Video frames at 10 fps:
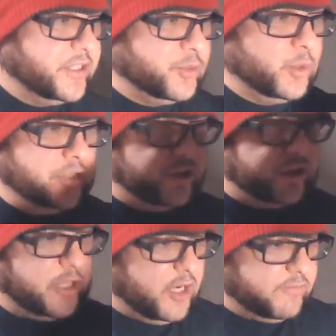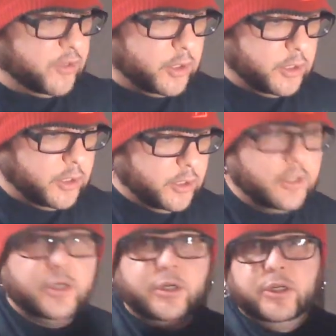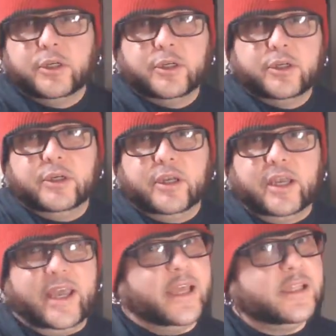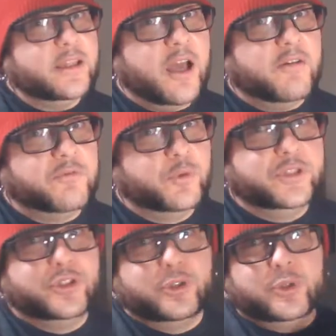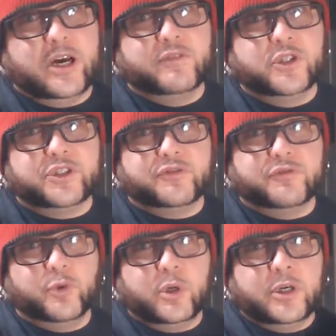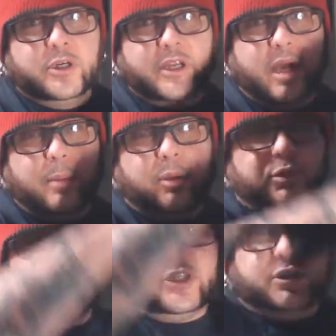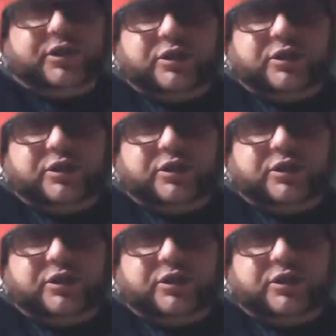this one is the cover and I love when you do covers for comic books on